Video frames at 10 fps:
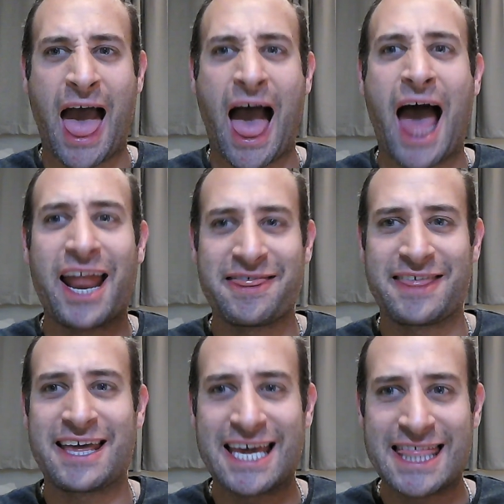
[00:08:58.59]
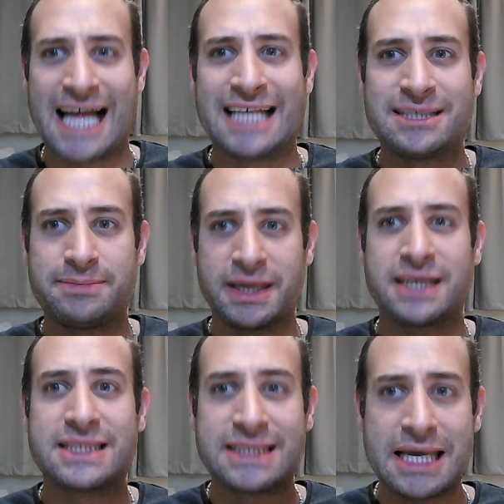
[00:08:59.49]
and I think that's a bit
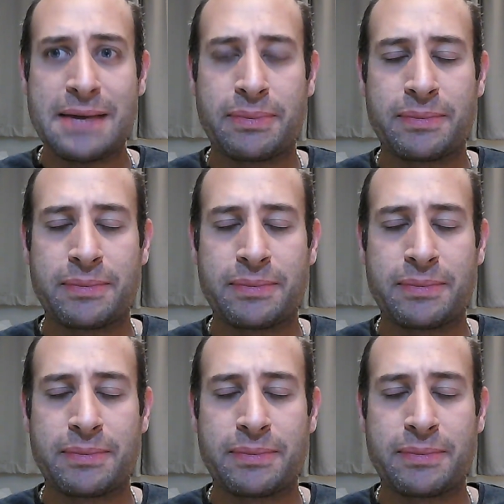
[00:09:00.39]
steep.